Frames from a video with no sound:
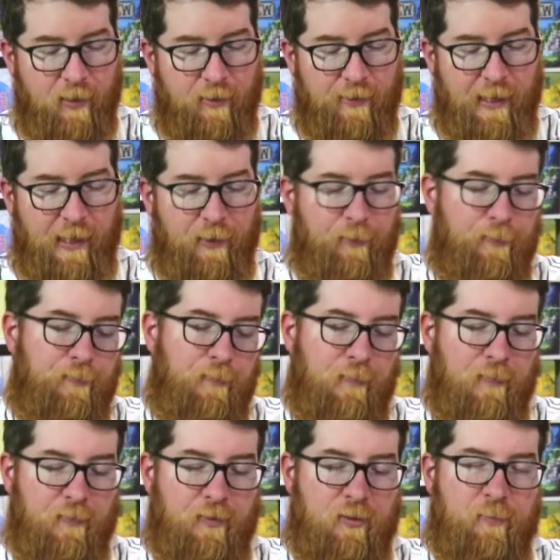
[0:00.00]
Now,
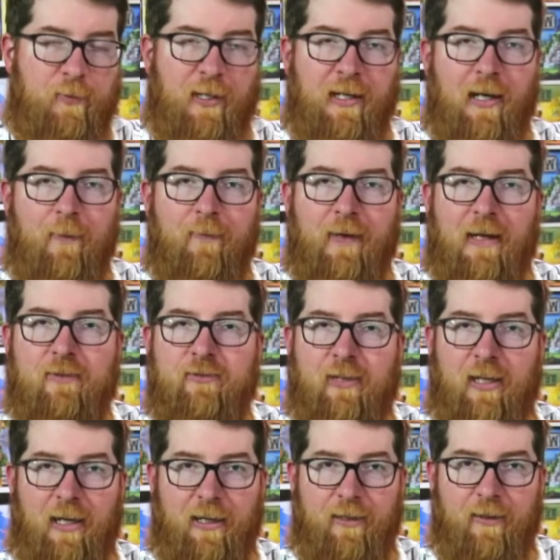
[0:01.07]
to bring up that
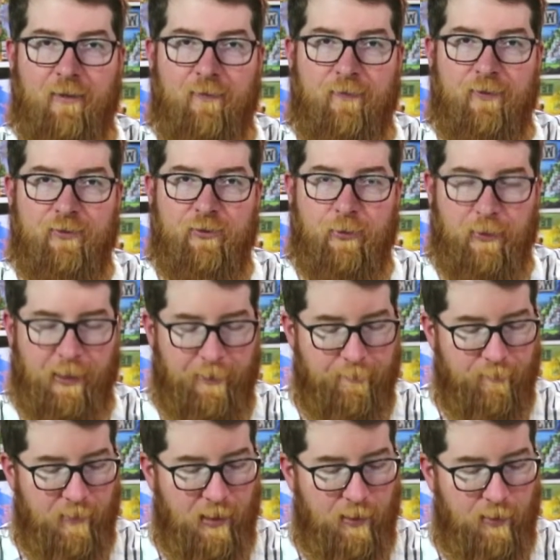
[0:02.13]
side of the story,